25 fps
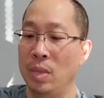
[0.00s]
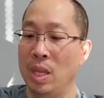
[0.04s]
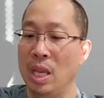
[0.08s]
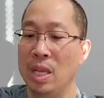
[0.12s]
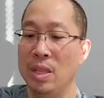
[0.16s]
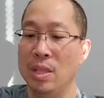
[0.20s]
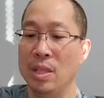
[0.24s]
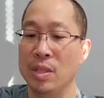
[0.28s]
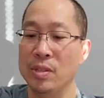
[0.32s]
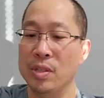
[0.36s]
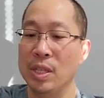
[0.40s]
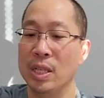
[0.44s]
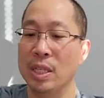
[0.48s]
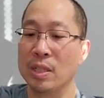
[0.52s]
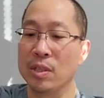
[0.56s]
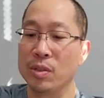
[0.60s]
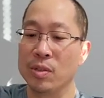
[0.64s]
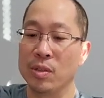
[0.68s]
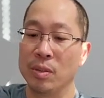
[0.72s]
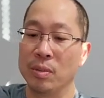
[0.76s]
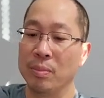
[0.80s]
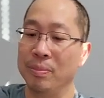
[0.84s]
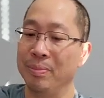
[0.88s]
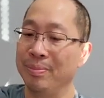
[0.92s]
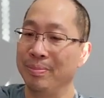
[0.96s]
And this thing
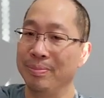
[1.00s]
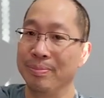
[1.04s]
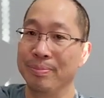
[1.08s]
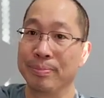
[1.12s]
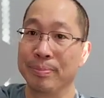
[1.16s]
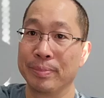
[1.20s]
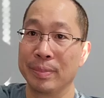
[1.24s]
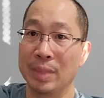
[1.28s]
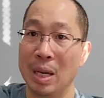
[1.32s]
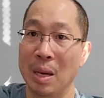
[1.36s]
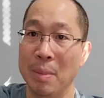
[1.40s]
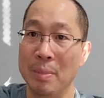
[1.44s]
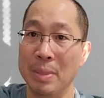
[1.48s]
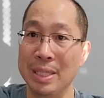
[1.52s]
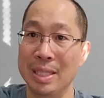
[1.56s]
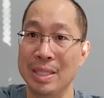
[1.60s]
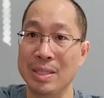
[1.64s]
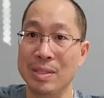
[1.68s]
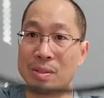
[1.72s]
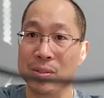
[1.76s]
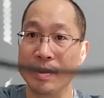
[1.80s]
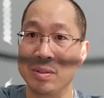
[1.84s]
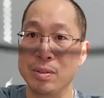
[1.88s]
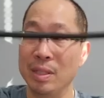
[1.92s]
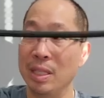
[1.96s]
is, I mean,
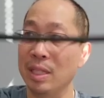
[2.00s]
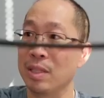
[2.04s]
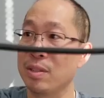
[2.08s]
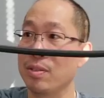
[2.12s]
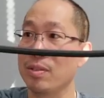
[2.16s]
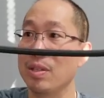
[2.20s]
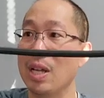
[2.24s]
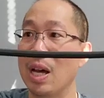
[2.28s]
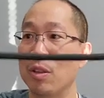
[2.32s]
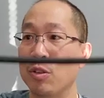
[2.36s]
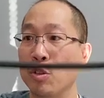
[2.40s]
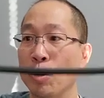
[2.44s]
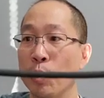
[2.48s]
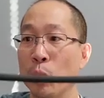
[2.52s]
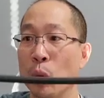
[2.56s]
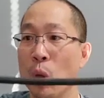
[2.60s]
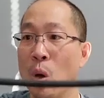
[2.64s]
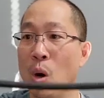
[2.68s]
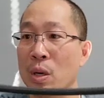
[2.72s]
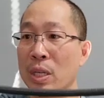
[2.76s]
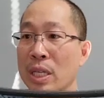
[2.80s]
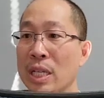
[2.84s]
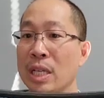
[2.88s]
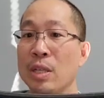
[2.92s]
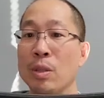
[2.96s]
it's not too
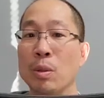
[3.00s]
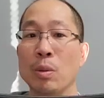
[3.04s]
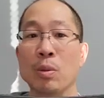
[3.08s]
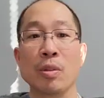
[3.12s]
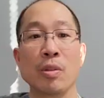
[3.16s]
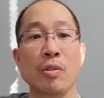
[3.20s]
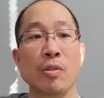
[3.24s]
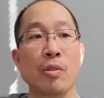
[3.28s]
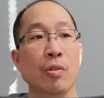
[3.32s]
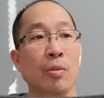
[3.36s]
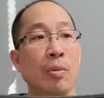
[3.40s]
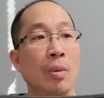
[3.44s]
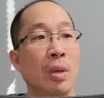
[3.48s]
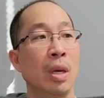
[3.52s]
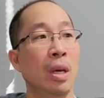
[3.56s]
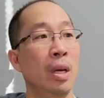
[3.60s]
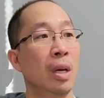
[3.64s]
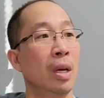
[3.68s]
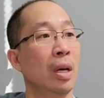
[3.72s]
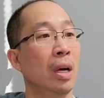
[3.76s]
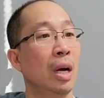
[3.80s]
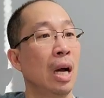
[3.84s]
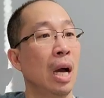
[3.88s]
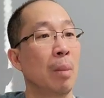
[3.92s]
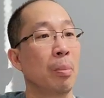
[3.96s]
long either.
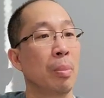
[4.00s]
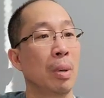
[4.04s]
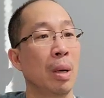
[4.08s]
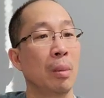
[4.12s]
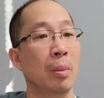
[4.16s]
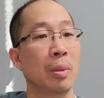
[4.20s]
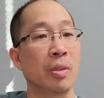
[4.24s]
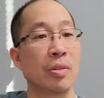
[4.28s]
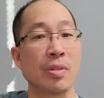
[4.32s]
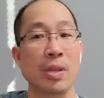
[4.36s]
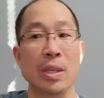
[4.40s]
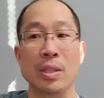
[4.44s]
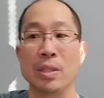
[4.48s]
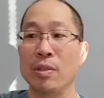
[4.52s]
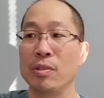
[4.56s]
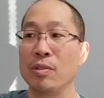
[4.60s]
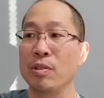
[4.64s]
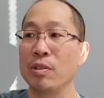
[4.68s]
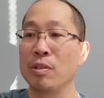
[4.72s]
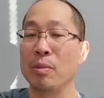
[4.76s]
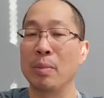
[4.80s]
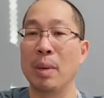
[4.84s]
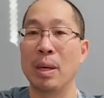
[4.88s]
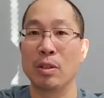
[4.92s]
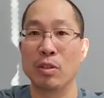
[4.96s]
I'd probably say this
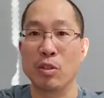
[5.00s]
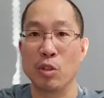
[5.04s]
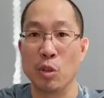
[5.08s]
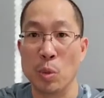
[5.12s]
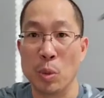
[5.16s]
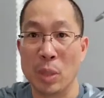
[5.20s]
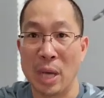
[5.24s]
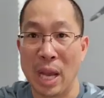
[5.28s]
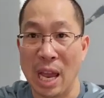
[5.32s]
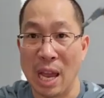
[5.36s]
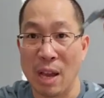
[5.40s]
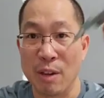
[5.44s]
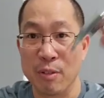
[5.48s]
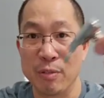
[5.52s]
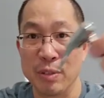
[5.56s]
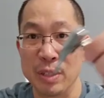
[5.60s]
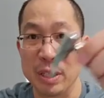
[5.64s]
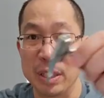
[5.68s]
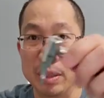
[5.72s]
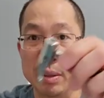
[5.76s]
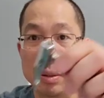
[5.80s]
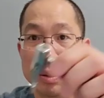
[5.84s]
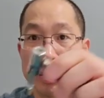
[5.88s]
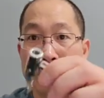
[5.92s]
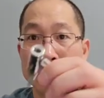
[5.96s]
is about 2.5
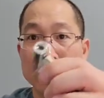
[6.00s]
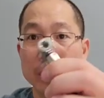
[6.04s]
feet,